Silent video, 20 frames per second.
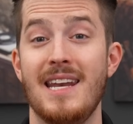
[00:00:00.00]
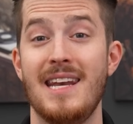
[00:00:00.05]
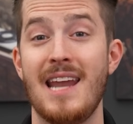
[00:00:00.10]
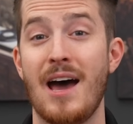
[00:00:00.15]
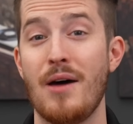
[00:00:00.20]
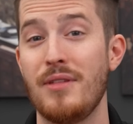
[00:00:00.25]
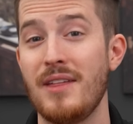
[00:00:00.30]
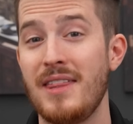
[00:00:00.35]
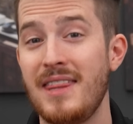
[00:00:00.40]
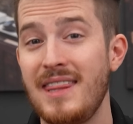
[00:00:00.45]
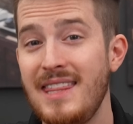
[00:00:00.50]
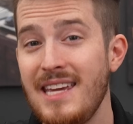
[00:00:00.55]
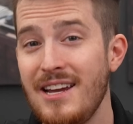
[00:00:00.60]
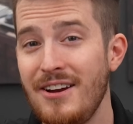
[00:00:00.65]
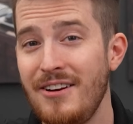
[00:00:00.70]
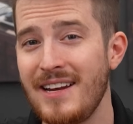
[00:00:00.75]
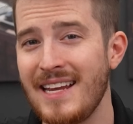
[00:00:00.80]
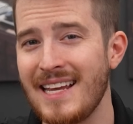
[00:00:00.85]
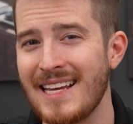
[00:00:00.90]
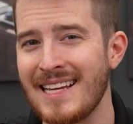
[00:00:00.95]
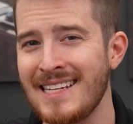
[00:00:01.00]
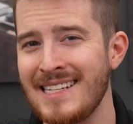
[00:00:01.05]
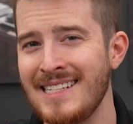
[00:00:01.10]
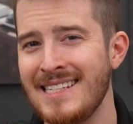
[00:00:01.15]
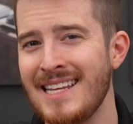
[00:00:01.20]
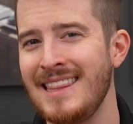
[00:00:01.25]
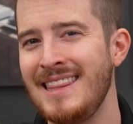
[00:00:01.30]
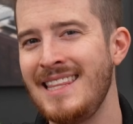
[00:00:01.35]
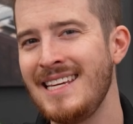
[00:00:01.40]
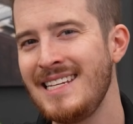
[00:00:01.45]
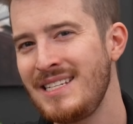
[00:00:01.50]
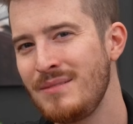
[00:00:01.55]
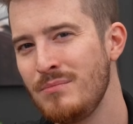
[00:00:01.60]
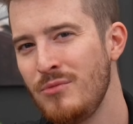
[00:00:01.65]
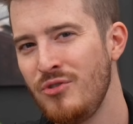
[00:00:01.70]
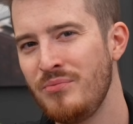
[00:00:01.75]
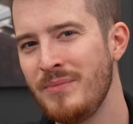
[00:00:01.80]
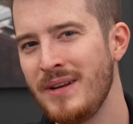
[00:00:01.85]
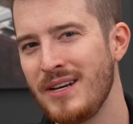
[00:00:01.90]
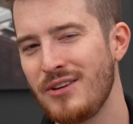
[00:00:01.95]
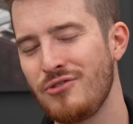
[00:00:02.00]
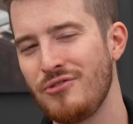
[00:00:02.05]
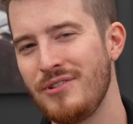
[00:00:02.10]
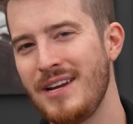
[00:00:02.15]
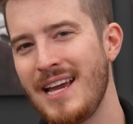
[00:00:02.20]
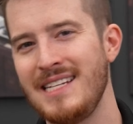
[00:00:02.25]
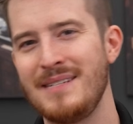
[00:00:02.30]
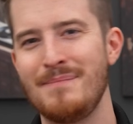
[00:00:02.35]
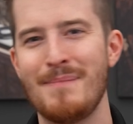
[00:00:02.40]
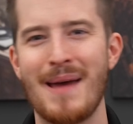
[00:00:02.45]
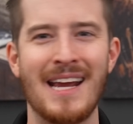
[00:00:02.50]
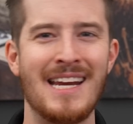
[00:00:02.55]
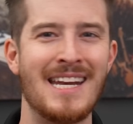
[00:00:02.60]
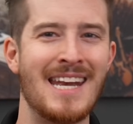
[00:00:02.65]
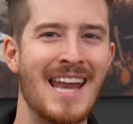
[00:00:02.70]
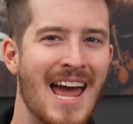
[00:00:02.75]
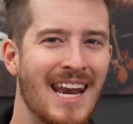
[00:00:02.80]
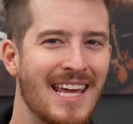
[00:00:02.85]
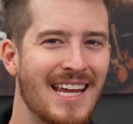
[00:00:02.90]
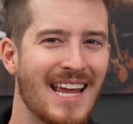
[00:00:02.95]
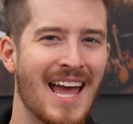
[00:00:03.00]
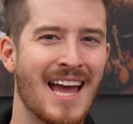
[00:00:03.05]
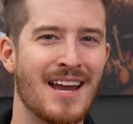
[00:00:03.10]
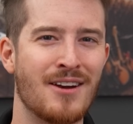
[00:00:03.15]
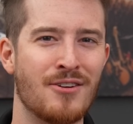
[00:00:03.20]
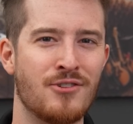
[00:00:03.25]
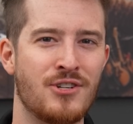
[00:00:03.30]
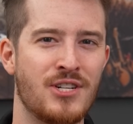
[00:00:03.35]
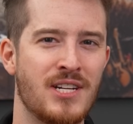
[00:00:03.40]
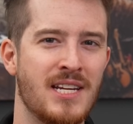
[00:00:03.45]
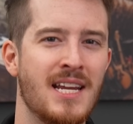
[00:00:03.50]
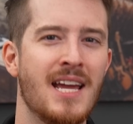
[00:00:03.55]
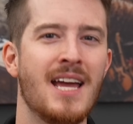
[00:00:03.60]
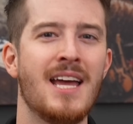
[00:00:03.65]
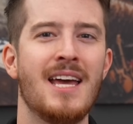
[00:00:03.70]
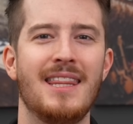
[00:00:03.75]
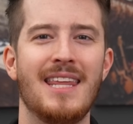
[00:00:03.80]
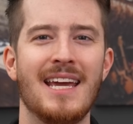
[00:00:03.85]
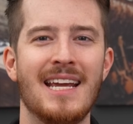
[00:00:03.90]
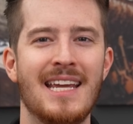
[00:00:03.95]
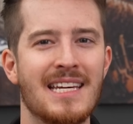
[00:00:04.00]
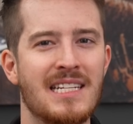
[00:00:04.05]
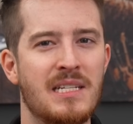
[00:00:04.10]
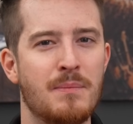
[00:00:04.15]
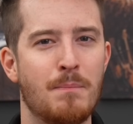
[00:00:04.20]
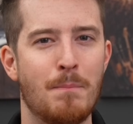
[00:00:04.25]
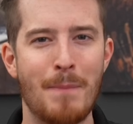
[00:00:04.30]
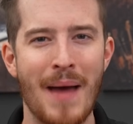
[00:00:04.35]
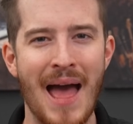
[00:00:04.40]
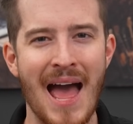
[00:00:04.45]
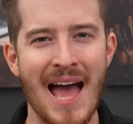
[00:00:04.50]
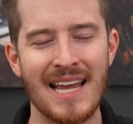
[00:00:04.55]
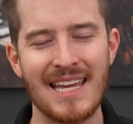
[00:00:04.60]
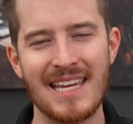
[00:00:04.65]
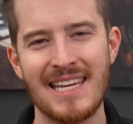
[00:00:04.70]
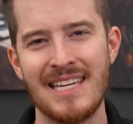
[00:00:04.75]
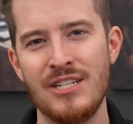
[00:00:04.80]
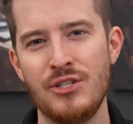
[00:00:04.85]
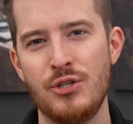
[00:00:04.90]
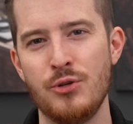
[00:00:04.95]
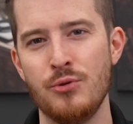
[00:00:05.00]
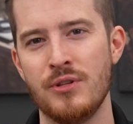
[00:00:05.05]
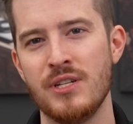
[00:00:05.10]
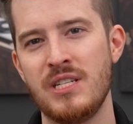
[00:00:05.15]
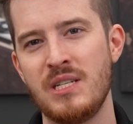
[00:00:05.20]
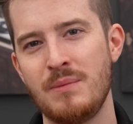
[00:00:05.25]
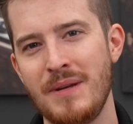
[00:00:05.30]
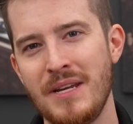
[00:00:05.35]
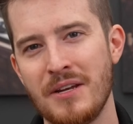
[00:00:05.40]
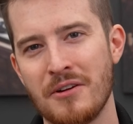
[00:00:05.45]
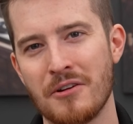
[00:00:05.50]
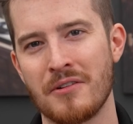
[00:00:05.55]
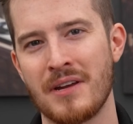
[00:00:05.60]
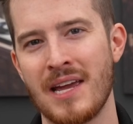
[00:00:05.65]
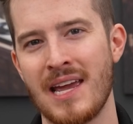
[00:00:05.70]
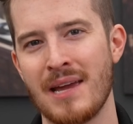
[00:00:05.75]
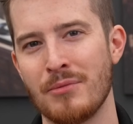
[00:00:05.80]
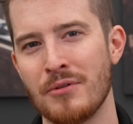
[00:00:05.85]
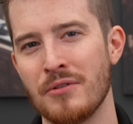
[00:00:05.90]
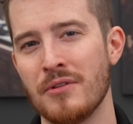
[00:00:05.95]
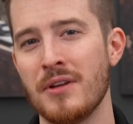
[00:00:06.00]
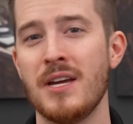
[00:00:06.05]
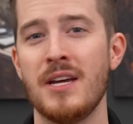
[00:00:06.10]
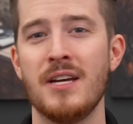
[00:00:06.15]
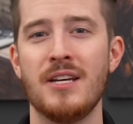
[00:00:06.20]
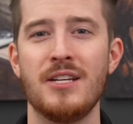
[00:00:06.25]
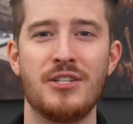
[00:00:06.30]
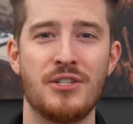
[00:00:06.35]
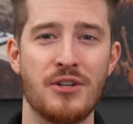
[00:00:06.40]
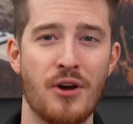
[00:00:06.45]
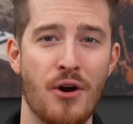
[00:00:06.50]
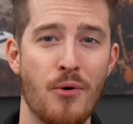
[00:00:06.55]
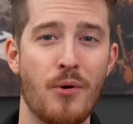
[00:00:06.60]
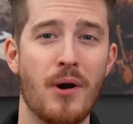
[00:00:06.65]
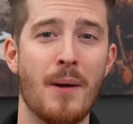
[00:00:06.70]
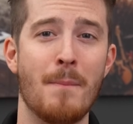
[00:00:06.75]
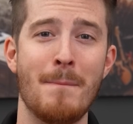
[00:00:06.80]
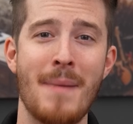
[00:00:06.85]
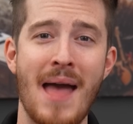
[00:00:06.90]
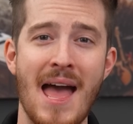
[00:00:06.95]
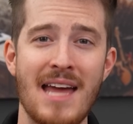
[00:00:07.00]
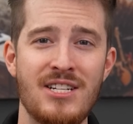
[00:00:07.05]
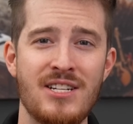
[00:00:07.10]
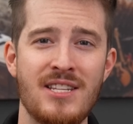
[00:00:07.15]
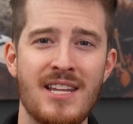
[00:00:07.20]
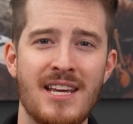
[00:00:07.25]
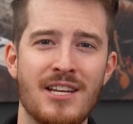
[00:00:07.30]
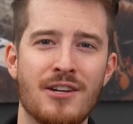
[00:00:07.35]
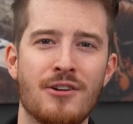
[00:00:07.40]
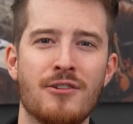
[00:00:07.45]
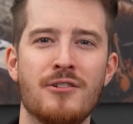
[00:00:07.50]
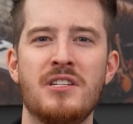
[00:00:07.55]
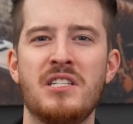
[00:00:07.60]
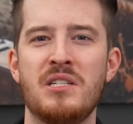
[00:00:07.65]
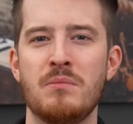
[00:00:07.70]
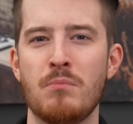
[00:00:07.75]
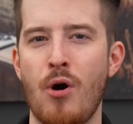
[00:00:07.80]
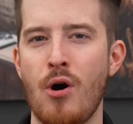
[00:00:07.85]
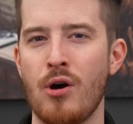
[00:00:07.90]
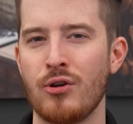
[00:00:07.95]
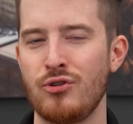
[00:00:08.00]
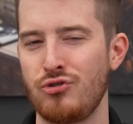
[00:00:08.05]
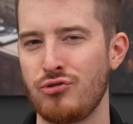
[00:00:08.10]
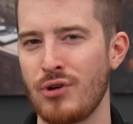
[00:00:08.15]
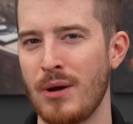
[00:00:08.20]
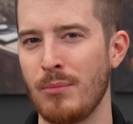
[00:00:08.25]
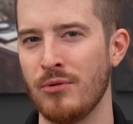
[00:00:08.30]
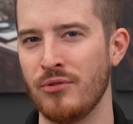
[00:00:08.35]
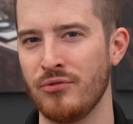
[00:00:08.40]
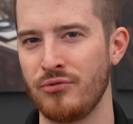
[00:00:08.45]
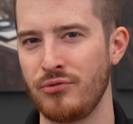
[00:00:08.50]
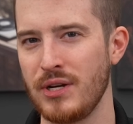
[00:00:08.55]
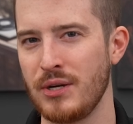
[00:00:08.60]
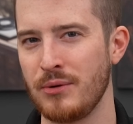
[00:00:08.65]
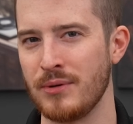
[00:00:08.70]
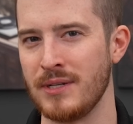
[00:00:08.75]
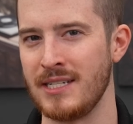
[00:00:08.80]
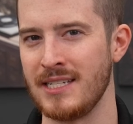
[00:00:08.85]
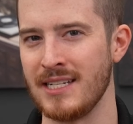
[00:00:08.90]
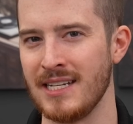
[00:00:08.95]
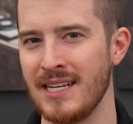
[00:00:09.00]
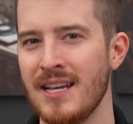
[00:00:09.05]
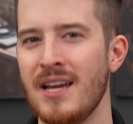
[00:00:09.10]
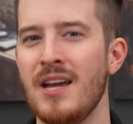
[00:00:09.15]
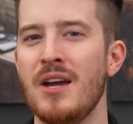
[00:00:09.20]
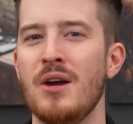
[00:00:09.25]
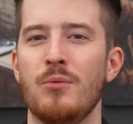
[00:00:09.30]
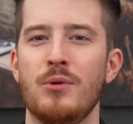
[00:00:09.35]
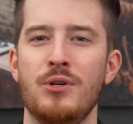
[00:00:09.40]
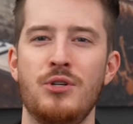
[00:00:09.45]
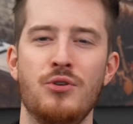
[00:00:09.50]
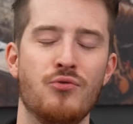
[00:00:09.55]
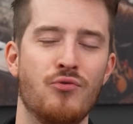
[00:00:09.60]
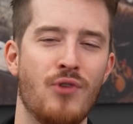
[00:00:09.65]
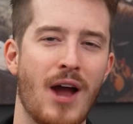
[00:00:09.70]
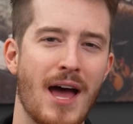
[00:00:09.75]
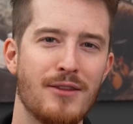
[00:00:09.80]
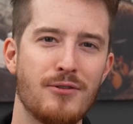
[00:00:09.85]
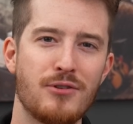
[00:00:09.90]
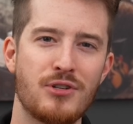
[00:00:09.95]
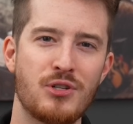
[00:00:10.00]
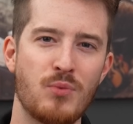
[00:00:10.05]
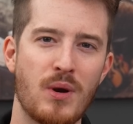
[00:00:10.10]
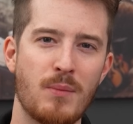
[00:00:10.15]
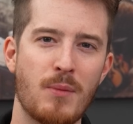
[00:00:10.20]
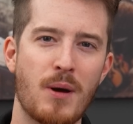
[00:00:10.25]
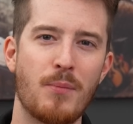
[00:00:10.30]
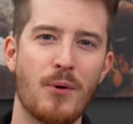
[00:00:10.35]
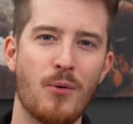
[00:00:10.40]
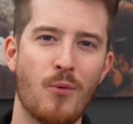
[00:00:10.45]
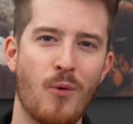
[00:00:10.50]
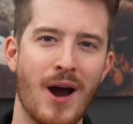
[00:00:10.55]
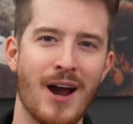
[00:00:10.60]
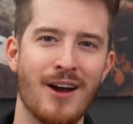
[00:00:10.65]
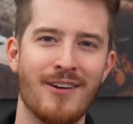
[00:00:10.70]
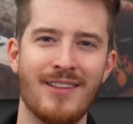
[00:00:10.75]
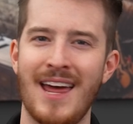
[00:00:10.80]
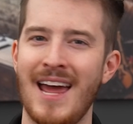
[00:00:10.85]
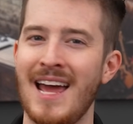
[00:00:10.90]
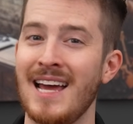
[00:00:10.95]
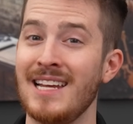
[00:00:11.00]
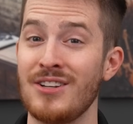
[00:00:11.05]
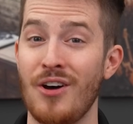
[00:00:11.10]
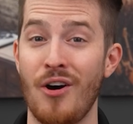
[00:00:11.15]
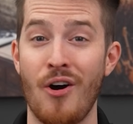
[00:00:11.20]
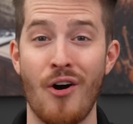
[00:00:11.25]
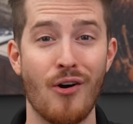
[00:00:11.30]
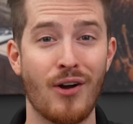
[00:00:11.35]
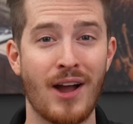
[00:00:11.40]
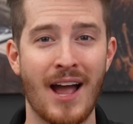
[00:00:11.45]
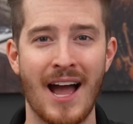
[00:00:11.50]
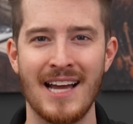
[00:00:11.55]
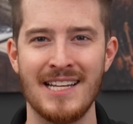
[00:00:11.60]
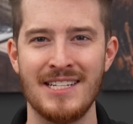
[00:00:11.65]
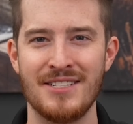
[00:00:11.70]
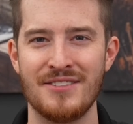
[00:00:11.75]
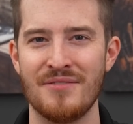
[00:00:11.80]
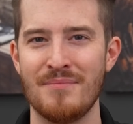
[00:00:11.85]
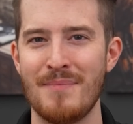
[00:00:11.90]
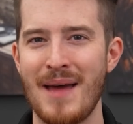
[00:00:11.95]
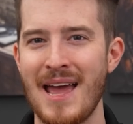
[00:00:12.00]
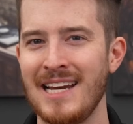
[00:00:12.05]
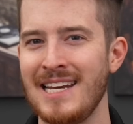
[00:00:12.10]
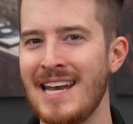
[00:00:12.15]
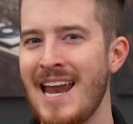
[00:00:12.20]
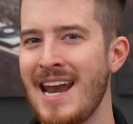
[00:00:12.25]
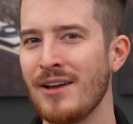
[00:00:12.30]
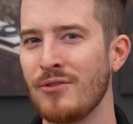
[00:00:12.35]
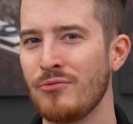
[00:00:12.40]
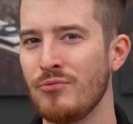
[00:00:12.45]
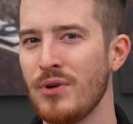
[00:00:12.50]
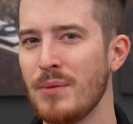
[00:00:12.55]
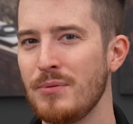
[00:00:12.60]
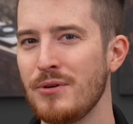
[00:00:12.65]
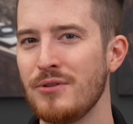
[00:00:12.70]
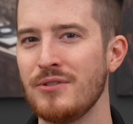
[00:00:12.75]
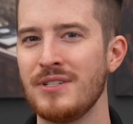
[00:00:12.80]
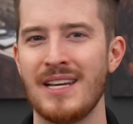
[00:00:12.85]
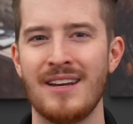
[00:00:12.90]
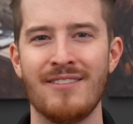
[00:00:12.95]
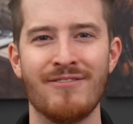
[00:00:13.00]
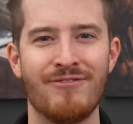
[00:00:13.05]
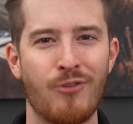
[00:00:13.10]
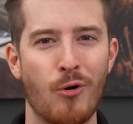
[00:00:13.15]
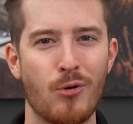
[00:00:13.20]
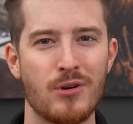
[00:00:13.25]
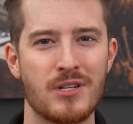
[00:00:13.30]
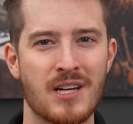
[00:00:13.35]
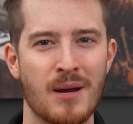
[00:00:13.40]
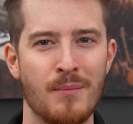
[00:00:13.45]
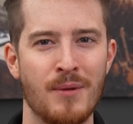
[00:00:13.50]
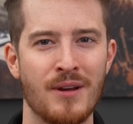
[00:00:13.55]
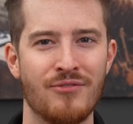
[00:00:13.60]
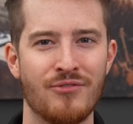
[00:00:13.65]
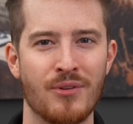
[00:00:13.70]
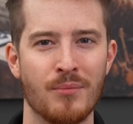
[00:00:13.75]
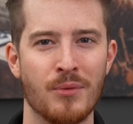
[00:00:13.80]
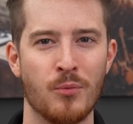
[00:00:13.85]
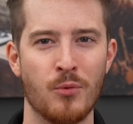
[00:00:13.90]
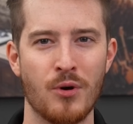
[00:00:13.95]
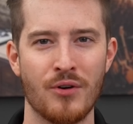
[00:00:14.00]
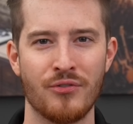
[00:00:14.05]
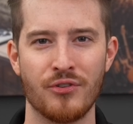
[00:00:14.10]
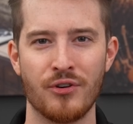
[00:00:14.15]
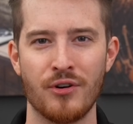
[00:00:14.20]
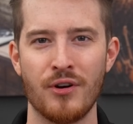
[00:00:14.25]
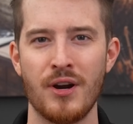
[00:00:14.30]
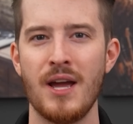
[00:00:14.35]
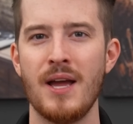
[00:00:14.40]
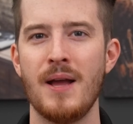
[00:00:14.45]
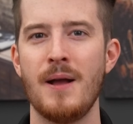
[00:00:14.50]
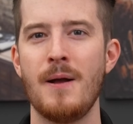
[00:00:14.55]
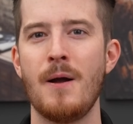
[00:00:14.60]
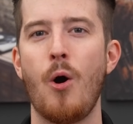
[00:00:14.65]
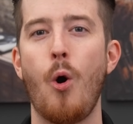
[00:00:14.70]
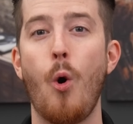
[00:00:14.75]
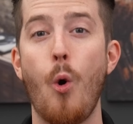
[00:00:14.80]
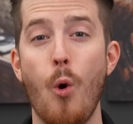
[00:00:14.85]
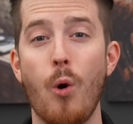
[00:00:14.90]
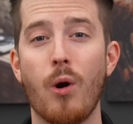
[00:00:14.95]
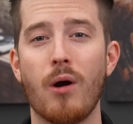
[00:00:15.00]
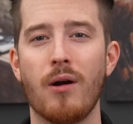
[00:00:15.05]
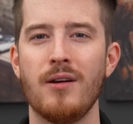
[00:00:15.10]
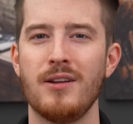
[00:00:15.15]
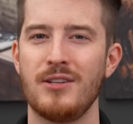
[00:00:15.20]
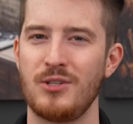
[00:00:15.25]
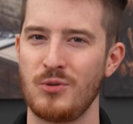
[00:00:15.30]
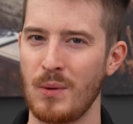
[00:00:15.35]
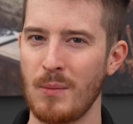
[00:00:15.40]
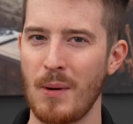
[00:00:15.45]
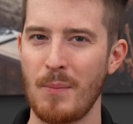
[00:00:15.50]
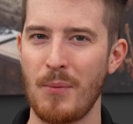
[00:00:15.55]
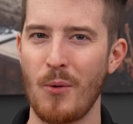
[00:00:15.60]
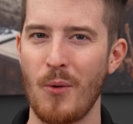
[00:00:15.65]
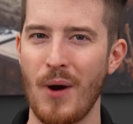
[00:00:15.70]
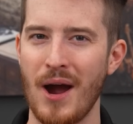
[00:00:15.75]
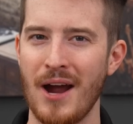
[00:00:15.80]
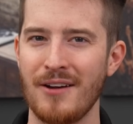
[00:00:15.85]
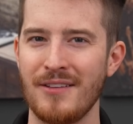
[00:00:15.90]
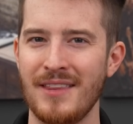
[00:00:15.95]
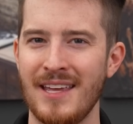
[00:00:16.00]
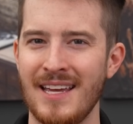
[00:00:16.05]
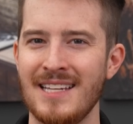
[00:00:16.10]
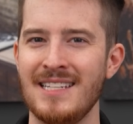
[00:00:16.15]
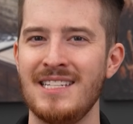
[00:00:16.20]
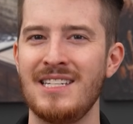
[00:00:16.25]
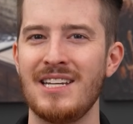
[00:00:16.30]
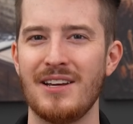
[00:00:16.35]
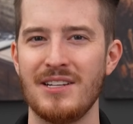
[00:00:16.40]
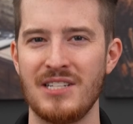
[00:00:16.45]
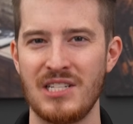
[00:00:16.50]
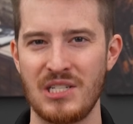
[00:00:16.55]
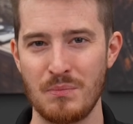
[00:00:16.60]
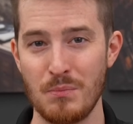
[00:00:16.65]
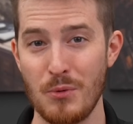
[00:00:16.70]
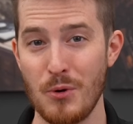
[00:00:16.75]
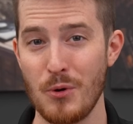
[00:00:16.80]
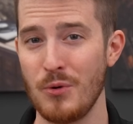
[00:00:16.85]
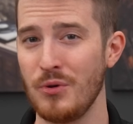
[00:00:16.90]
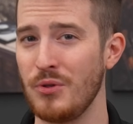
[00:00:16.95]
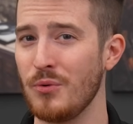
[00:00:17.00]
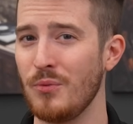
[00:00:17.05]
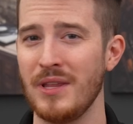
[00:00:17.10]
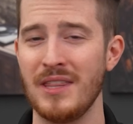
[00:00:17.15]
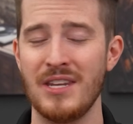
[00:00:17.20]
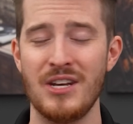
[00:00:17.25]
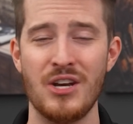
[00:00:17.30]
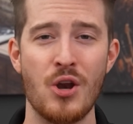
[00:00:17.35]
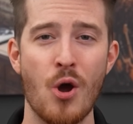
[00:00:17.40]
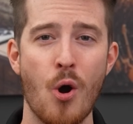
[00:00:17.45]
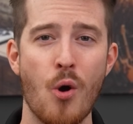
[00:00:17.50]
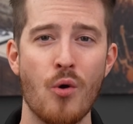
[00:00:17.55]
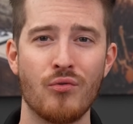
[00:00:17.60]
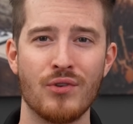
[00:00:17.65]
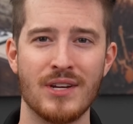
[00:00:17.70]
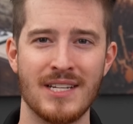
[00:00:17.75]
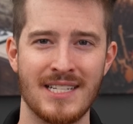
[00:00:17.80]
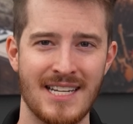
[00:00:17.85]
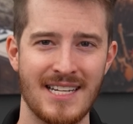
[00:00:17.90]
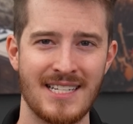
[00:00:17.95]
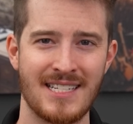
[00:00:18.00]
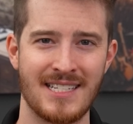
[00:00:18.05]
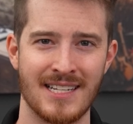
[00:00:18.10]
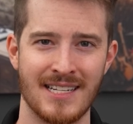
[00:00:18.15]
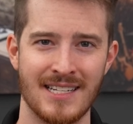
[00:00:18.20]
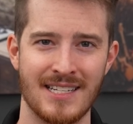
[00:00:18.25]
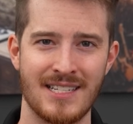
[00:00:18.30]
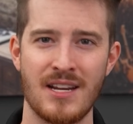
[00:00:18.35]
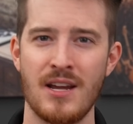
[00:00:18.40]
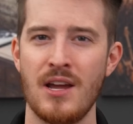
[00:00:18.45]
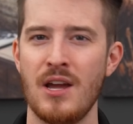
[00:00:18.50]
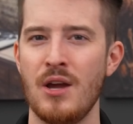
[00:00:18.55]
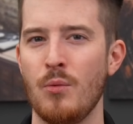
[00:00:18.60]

Now, the theory is that this movement creates magnetic energy that gets back into the speaker cable. So imagine that you're a small treble frequency. Would you rather swim up a wire that has all kinds of magnetic ripples and force coming from the woofer, or swim up a wire that is smooth with no resistance?